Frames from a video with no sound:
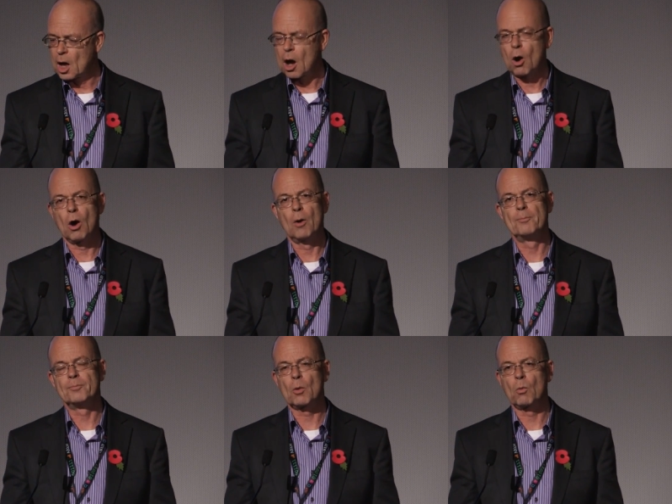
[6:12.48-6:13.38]

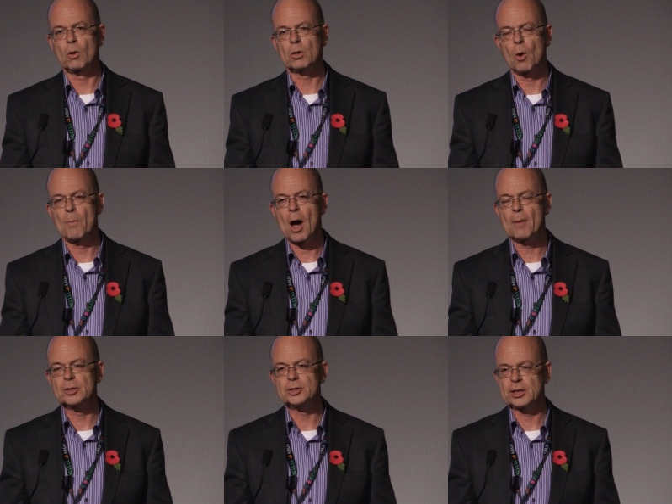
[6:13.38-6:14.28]
What
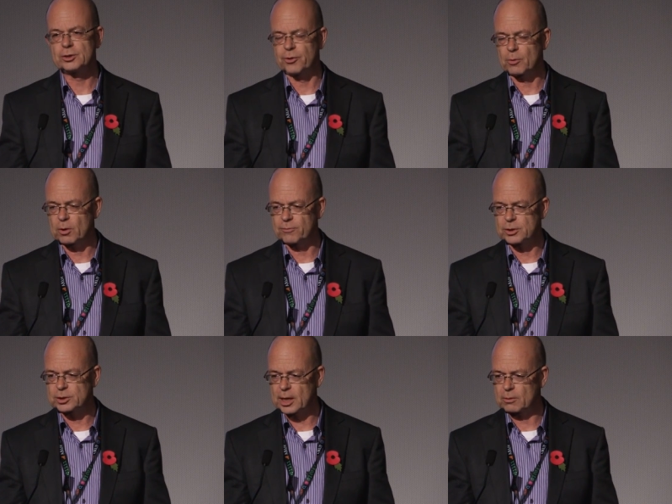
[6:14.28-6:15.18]
Obama said during one of
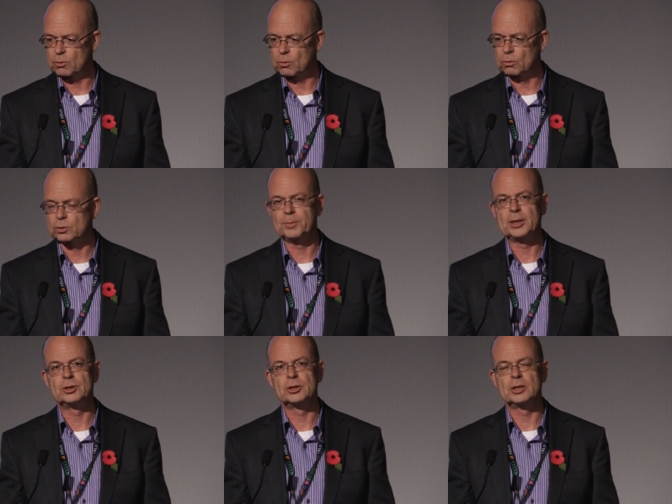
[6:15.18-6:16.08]
his town hall
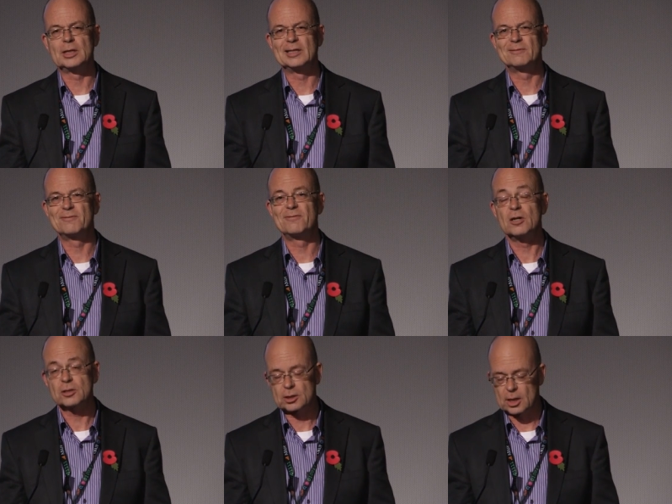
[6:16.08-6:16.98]
speeches in his
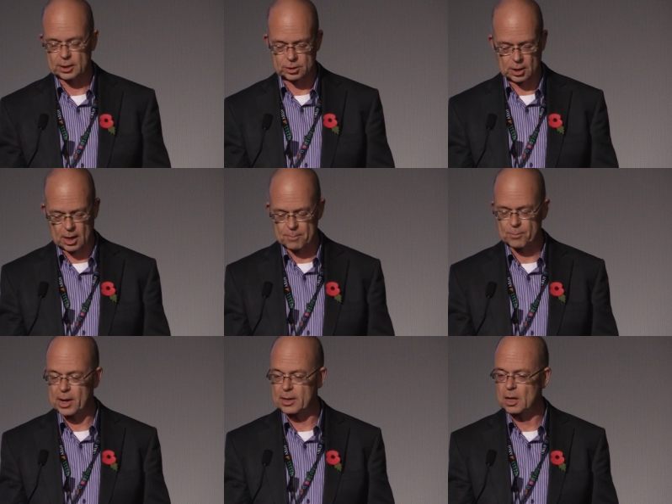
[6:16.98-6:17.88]
first election
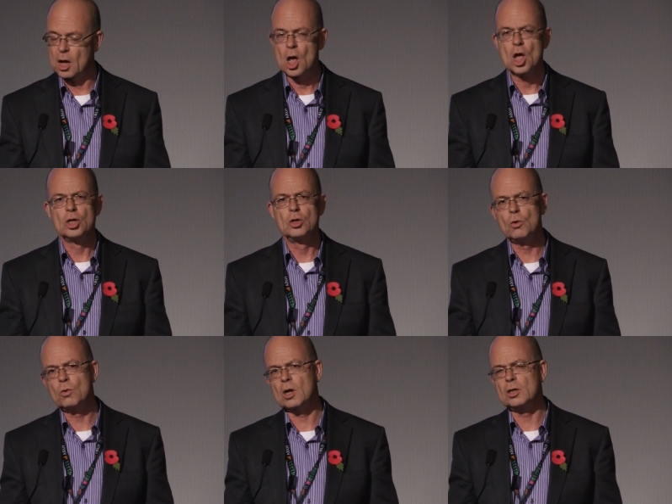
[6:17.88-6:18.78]
campaign,
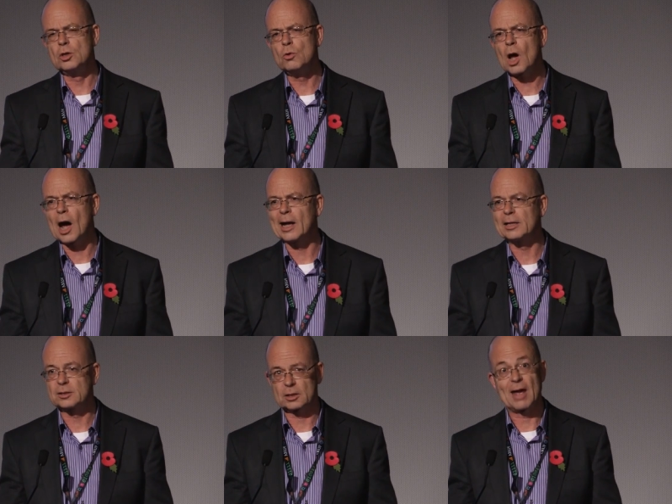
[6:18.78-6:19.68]
you
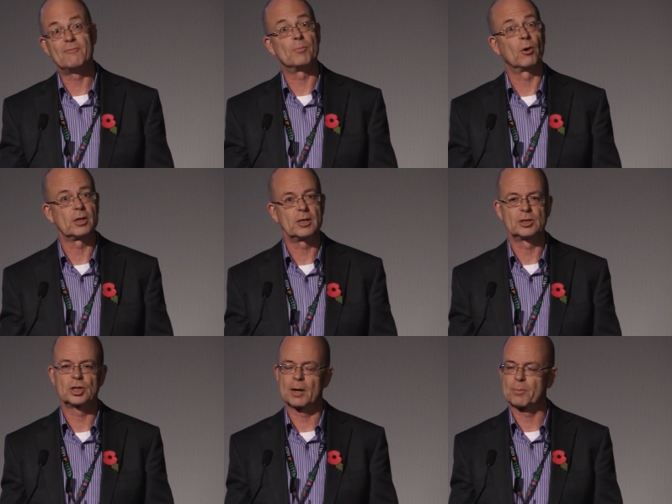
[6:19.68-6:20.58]
guys, everybody, the
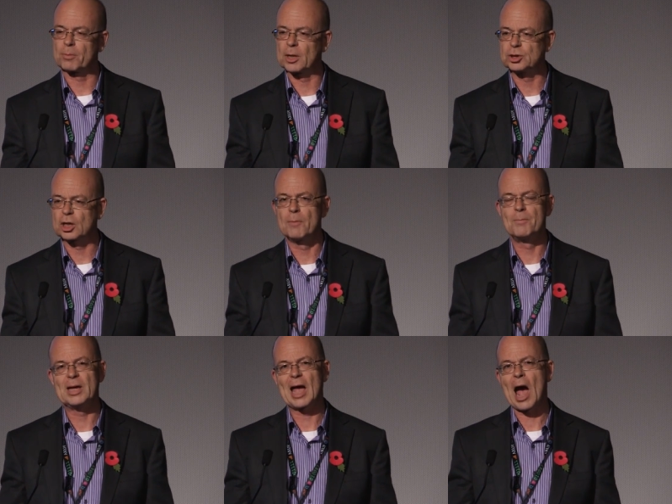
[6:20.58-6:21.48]
entire population, can
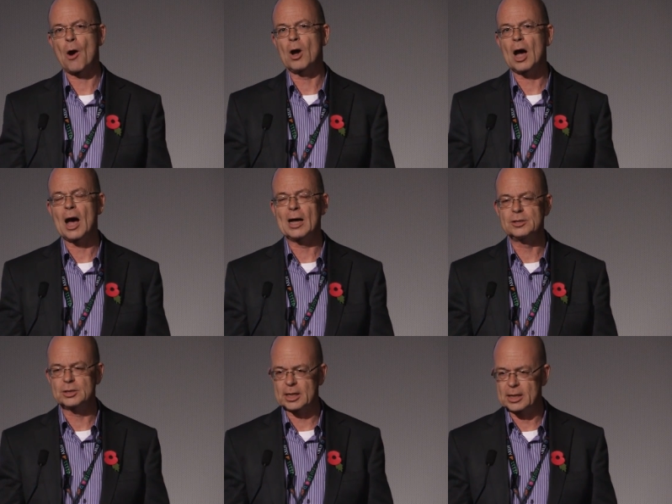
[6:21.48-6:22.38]
be our
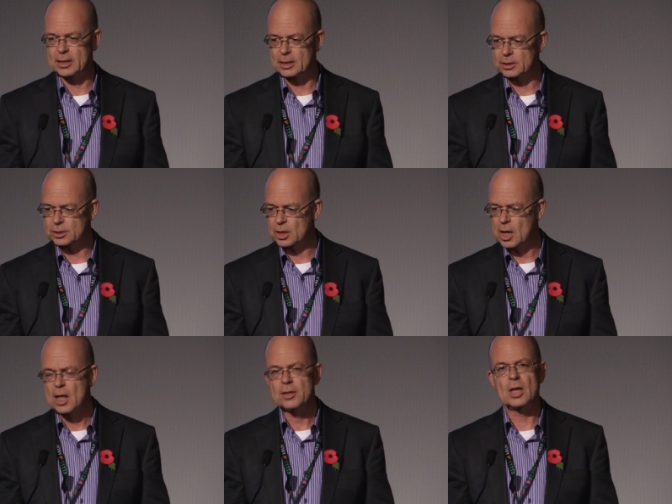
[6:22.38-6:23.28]
eyes and ears.
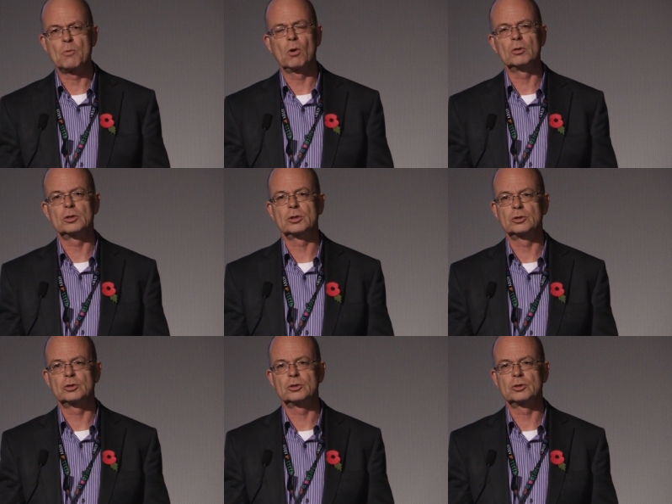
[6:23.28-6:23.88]
In